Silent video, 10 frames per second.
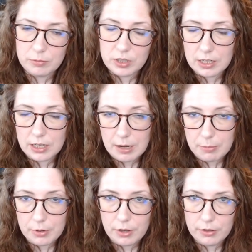just a
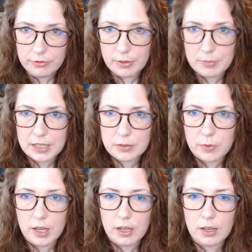couple from last
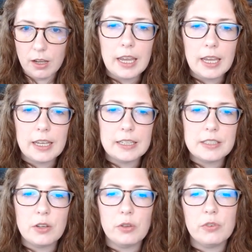week. And
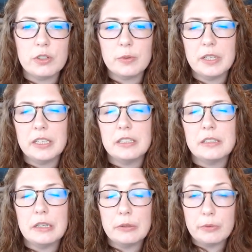so the first one
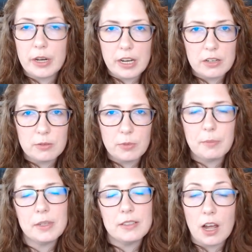is radiation.
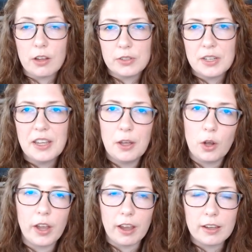
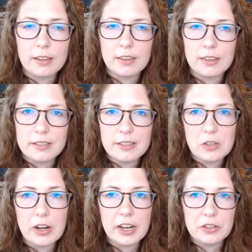I get that this is
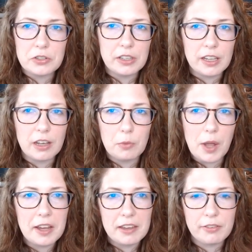not actually like a
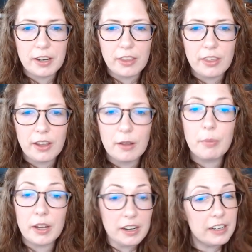wacky funny thing,
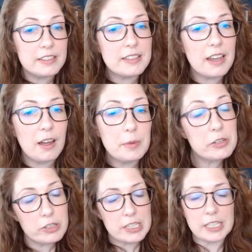but it is
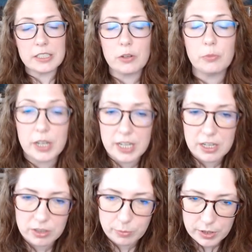interesting. So
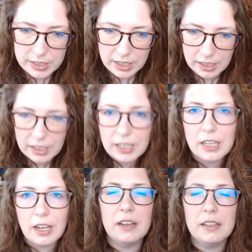radiation poisoning
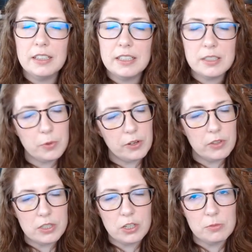is one of
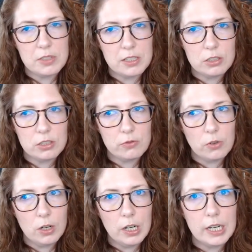the terms I searched
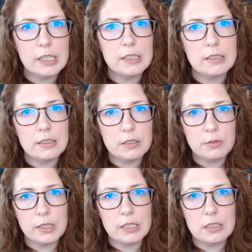for, and this
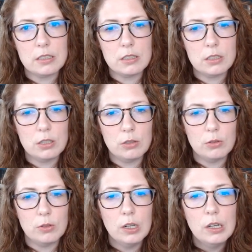relates
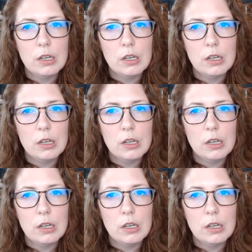to